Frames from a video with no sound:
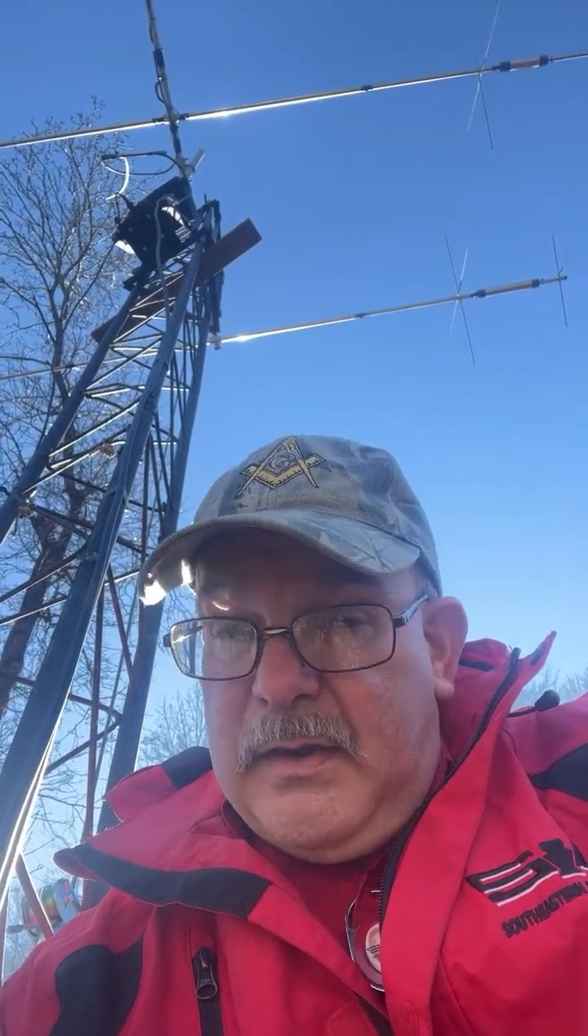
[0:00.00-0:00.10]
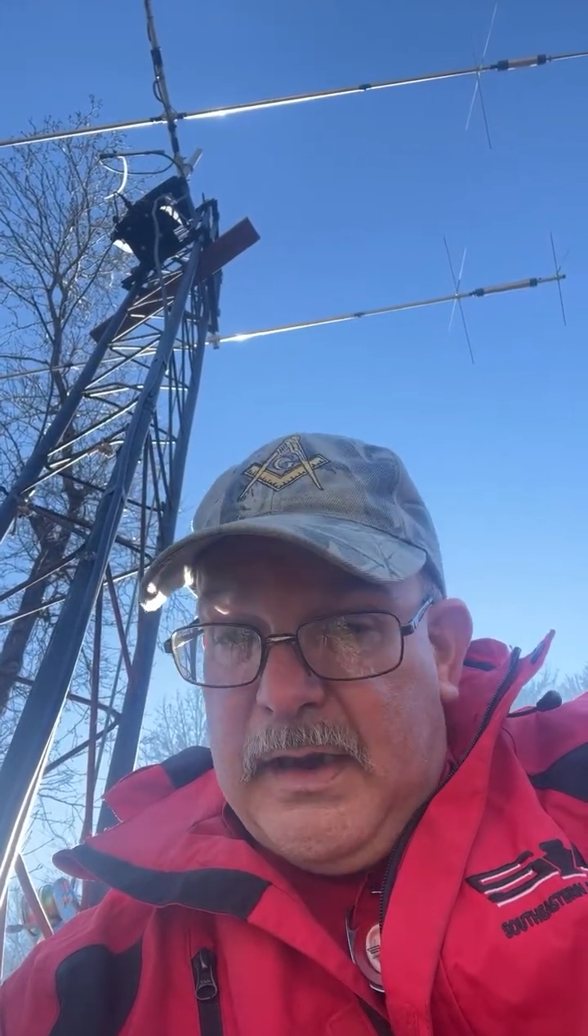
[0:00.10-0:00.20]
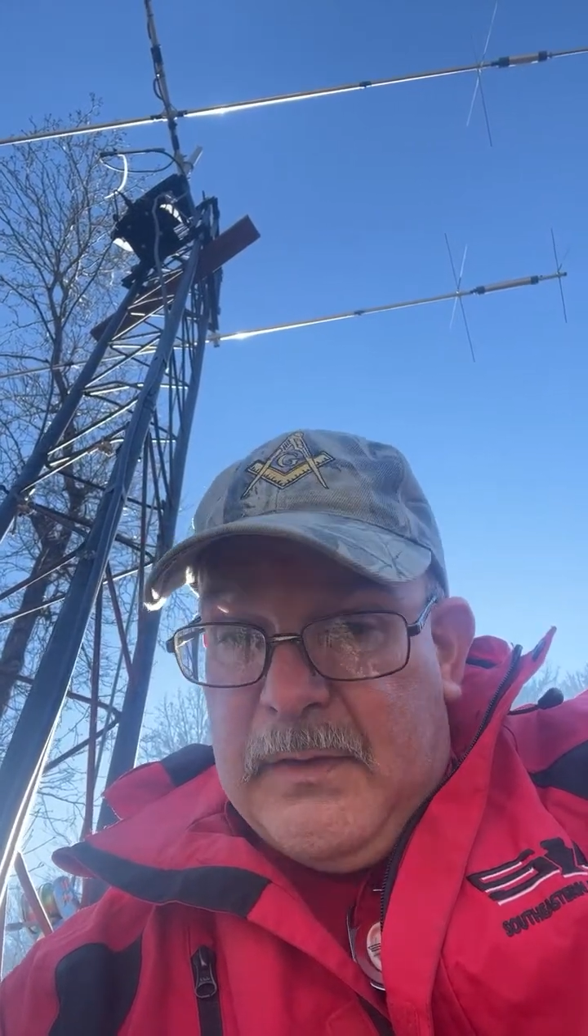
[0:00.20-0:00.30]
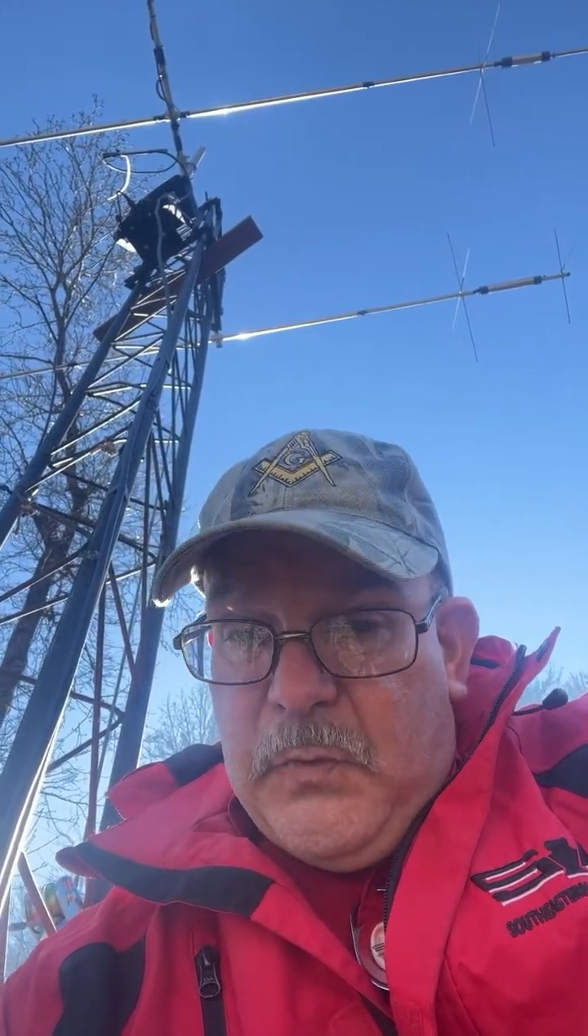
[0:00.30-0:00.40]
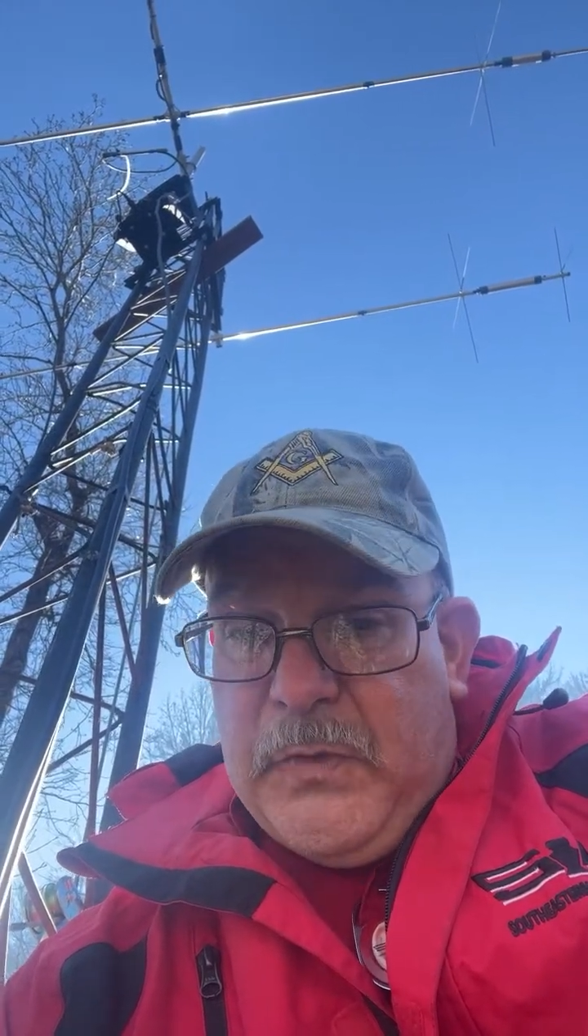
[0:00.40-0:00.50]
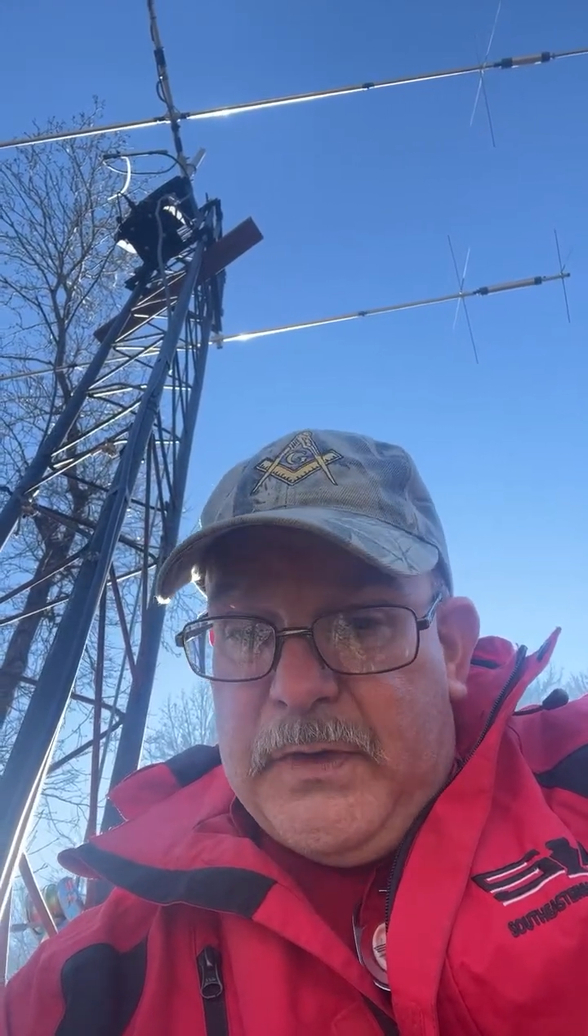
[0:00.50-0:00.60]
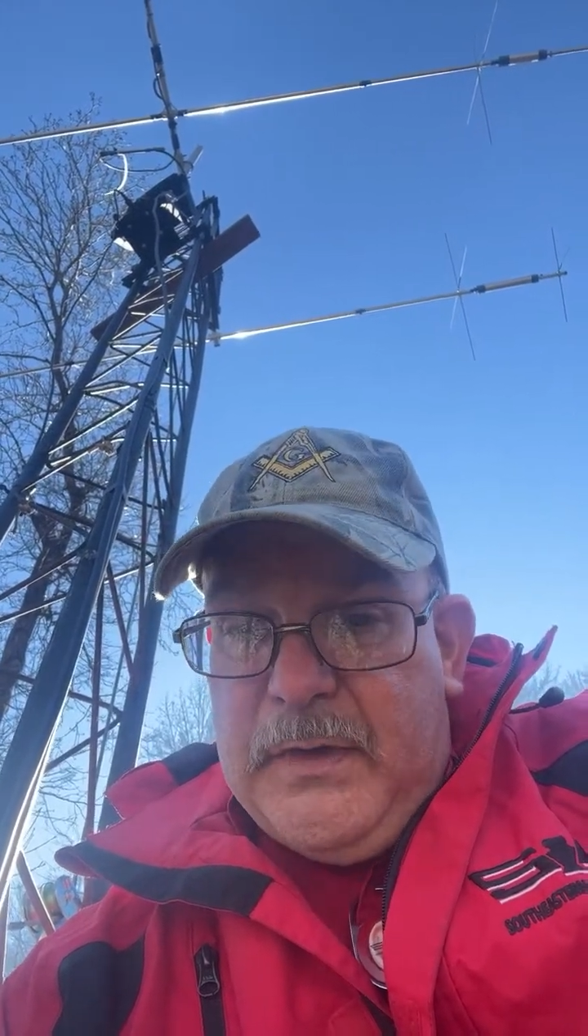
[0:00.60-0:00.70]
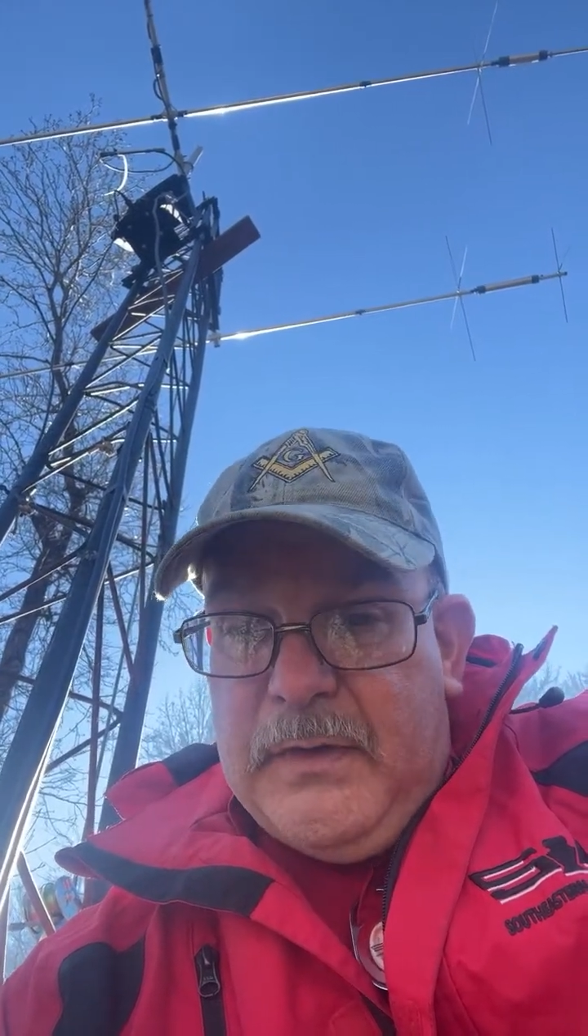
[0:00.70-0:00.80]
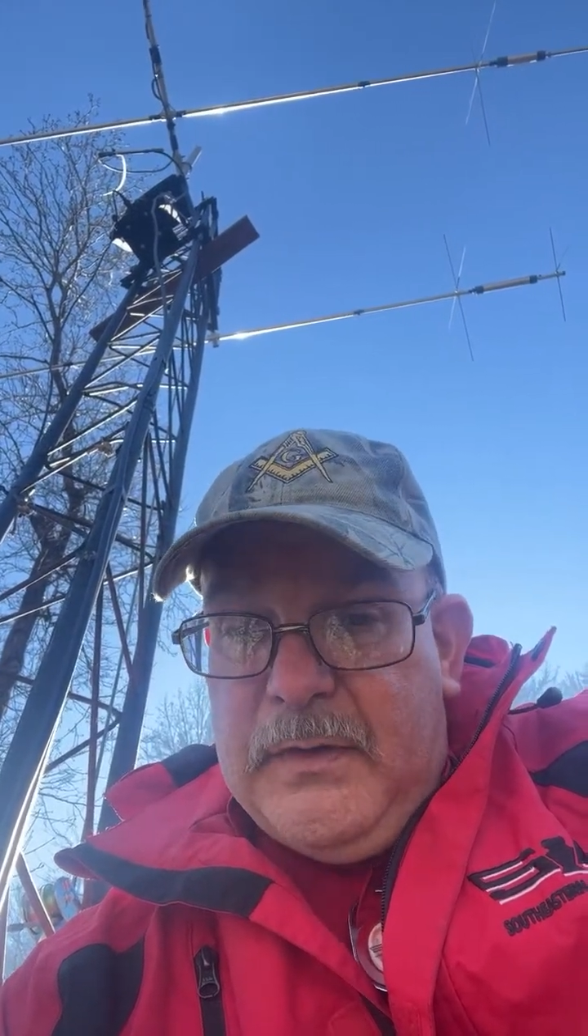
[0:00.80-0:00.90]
a Kenwood